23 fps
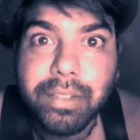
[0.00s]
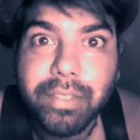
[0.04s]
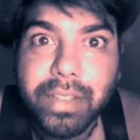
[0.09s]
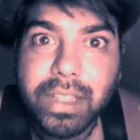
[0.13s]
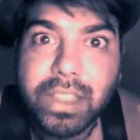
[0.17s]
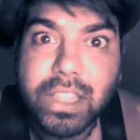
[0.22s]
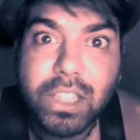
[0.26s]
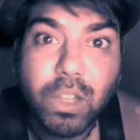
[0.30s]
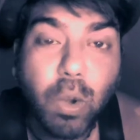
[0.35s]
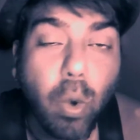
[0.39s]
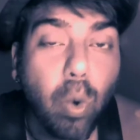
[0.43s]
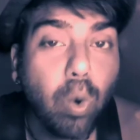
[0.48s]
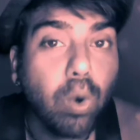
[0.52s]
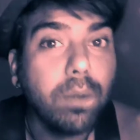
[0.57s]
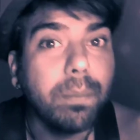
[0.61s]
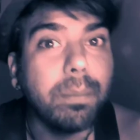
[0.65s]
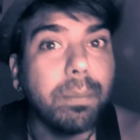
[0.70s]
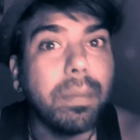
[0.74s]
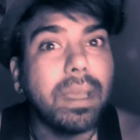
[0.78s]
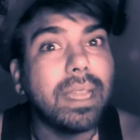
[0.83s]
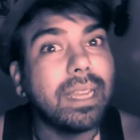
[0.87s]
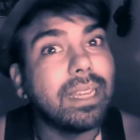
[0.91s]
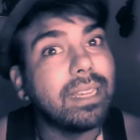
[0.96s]
when the old
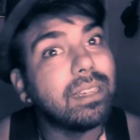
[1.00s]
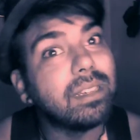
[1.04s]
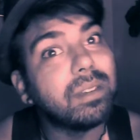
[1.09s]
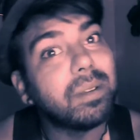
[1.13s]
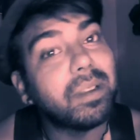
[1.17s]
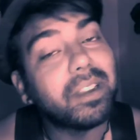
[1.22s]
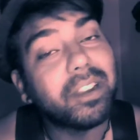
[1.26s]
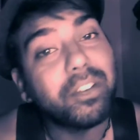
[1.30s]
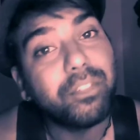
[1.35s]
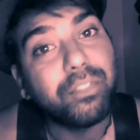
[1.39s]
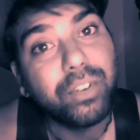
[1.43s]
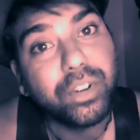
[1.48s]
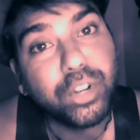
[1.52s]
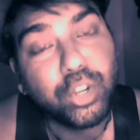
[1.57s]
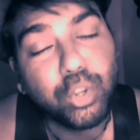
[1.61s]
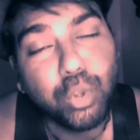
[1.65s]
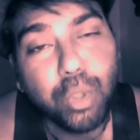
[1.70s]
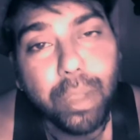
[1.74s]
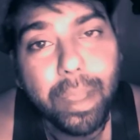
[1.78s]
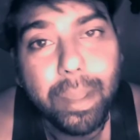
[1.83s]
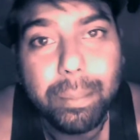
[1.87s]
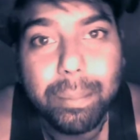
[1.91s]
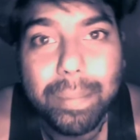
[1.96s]
man referred
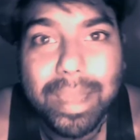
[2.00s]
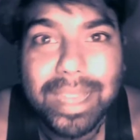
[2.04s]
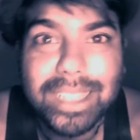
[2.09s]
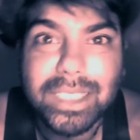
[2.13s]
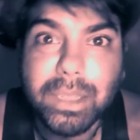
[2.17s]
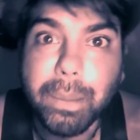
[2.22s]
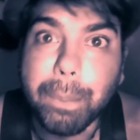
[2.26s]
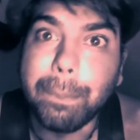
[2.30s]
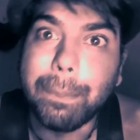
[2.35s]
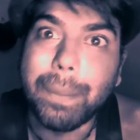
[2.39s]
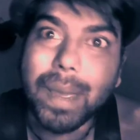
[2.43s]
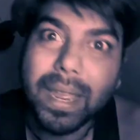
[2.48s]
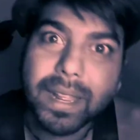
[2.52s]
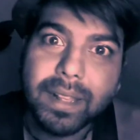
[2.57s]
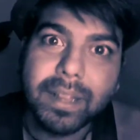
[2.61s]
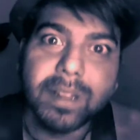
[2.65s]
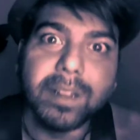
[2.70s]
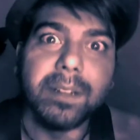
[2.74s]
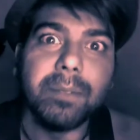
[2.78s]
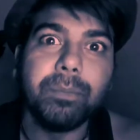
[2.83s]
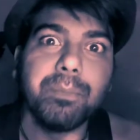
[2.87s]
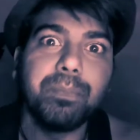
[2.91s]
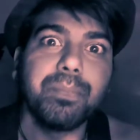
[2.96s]
to him as a
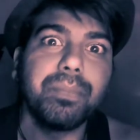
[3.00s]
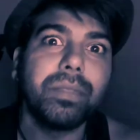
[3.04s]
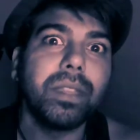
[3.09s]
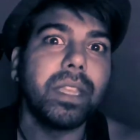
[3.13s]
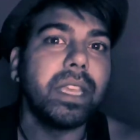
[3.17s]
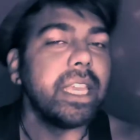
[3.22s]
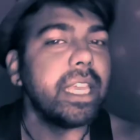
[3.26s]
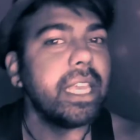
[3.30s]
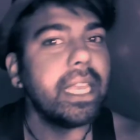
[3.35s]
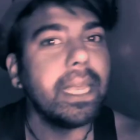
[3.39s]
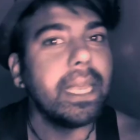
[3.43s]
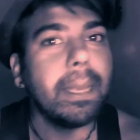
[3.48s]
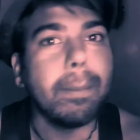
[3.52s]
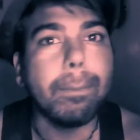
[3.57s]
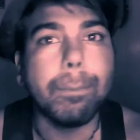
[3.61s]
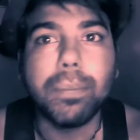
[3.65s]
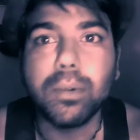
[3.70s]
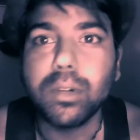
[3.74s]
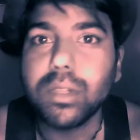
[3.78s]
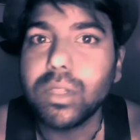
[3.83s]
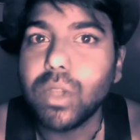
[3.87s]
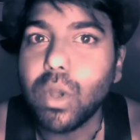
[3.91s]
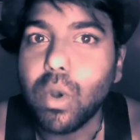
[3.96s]
beggar, he
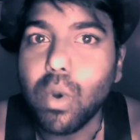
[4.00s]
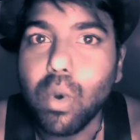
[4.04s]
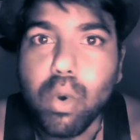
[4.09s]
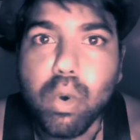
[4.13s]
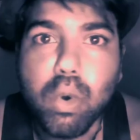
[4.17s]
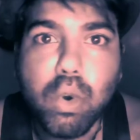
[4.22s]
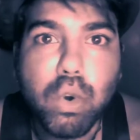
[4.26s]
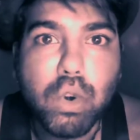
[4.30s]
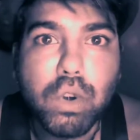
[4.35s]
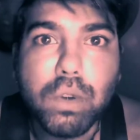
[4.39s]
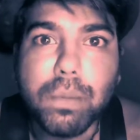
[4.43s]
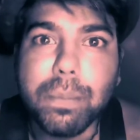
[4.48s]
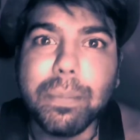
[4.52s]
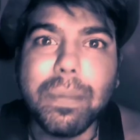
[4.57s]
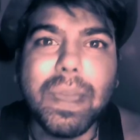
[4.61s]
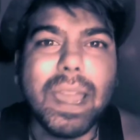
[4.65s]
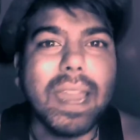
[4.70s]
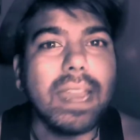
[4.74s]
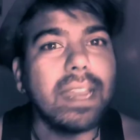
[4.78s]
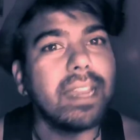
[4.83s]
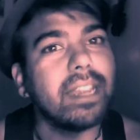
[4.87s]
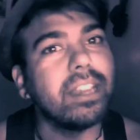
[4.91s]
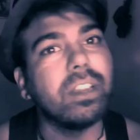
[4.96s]
put the old
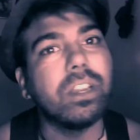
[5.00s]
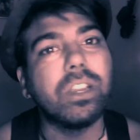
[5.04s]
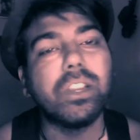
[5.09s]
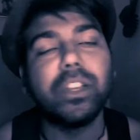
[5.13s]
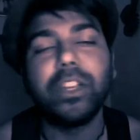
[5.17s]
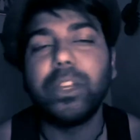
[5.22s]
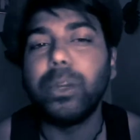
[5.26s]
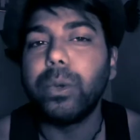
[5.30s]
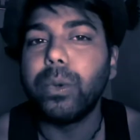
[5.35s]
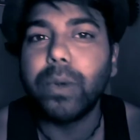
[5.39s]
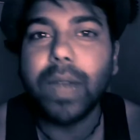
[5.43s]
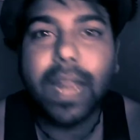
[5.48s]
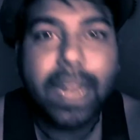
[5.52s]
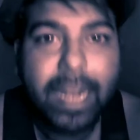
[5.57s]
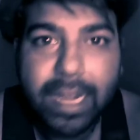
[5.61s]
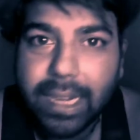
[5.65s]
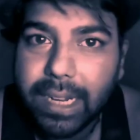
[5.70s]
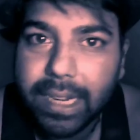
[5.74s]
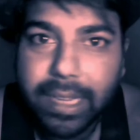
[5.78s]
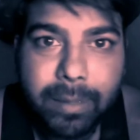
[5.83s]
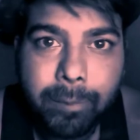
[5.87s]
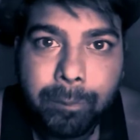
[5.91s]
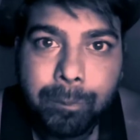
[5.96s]
man
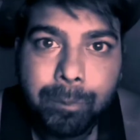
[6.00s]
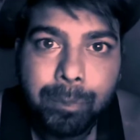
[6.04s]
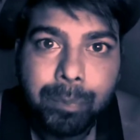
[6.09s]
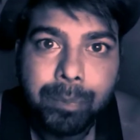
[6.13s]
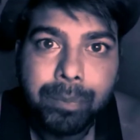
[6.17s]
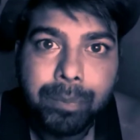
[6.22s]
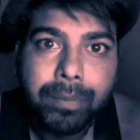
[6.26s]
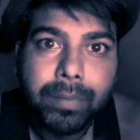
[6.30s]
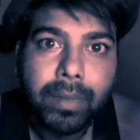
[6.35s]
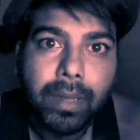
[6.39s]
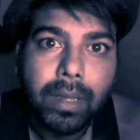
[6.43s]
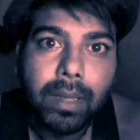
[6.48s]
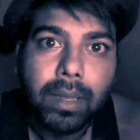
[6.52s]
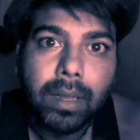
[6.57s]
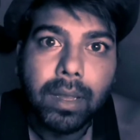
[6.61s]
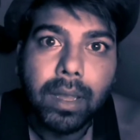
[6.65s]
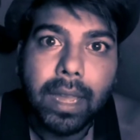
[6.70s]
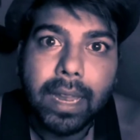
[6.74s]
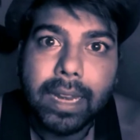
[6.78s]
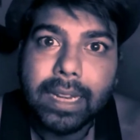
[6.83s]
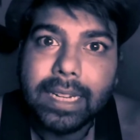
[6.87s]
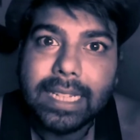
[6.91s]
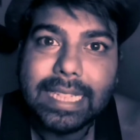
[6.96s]
directly
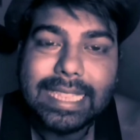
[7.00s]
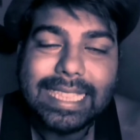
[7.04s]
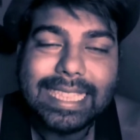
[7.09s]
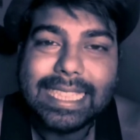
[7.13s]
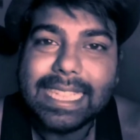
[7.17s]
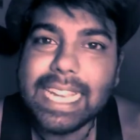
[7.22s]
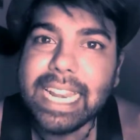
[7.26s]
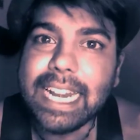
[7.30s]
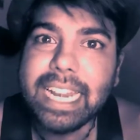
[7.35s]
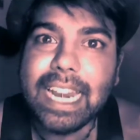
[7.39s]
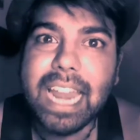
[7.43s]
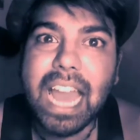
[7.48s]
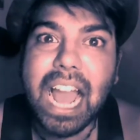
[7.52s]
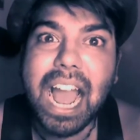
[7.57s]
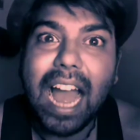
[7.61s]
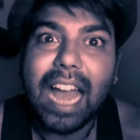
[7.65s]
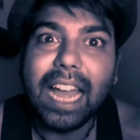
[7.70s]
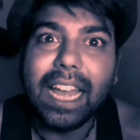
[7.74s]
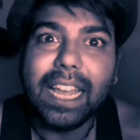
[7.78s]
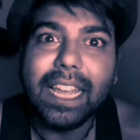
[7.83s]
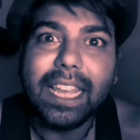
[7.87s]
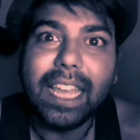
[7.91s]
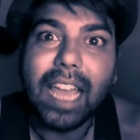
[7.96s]
and he said,
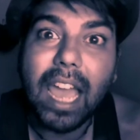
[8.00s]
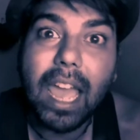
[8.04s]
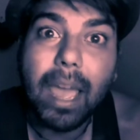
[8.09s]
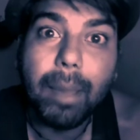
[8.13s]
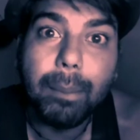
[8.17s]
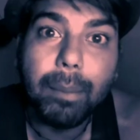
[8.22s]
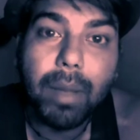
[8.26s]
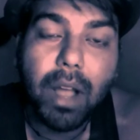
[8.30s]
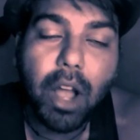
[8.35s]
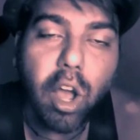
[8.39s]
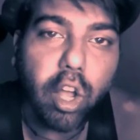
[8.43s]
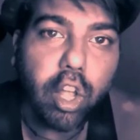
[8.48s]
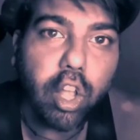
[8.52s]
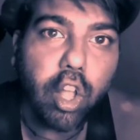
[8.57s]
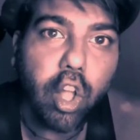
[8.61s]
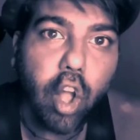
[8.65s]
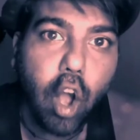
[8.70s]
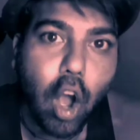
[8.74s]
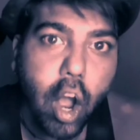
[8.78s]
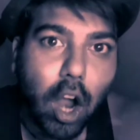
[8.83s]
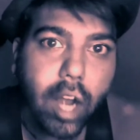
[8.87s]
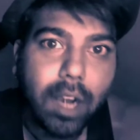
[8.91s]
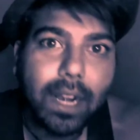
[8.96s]
I am a
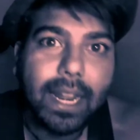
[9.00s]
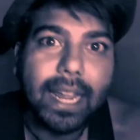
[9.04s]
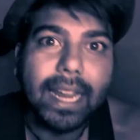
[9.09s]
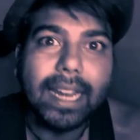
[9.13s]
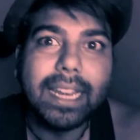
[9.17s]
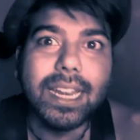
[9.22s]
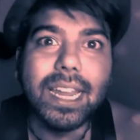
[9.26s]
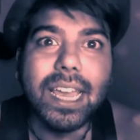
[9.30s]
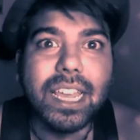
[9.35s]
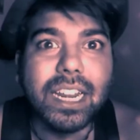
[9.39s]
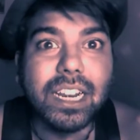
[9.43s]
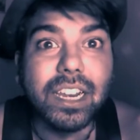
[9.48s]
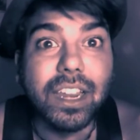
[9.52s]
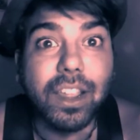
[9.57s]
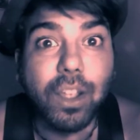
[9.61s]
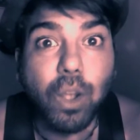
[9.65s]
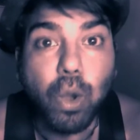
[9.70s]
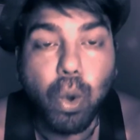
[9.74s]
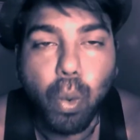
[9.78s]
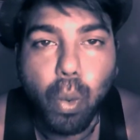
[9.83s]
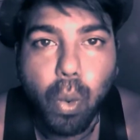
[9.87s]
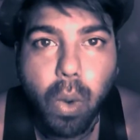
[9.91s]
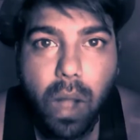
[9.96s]
god and I
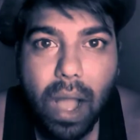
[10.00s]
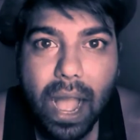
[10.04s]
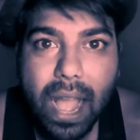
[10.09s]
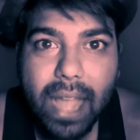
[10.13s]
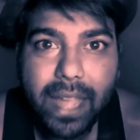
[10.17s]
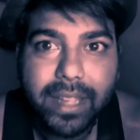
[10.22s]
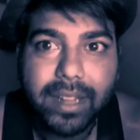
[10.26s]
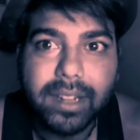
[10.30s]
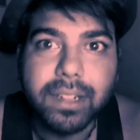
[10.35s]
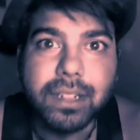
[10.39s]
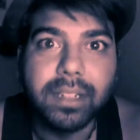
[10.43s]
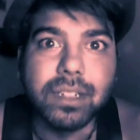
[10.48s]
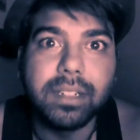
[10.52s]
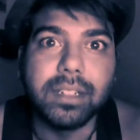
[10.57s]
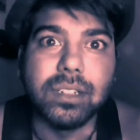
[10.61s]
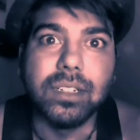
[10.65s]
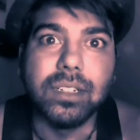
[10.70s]
require